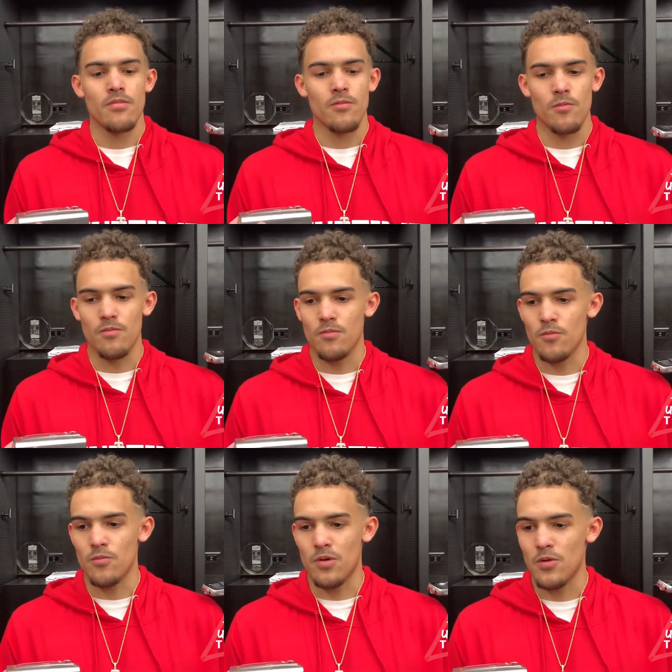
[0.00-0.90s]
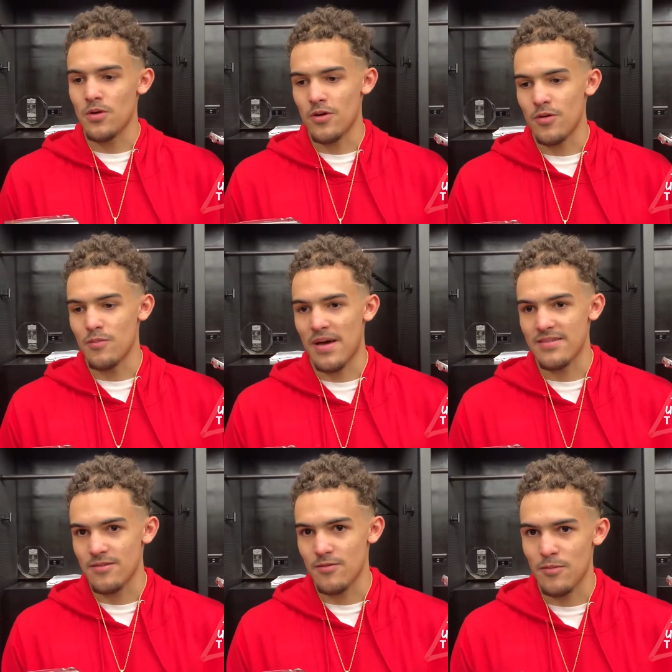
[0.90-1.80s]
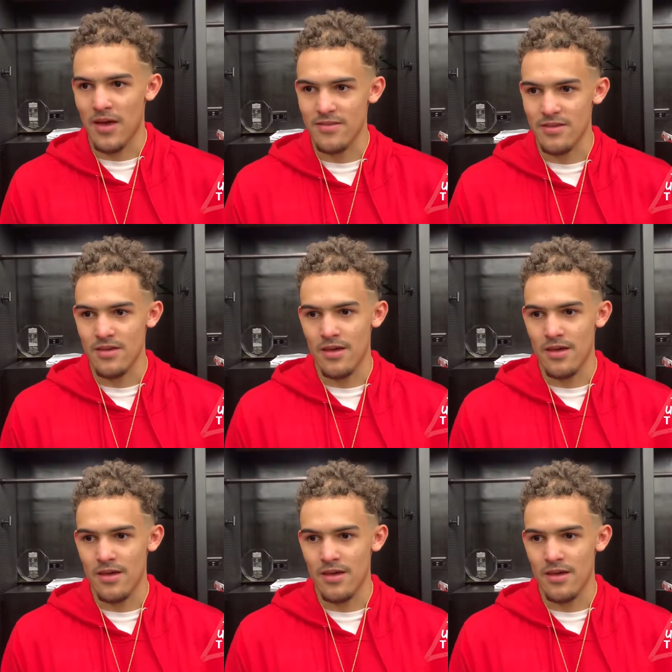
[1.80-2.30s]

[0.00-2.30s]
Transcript: but we were going basket for basket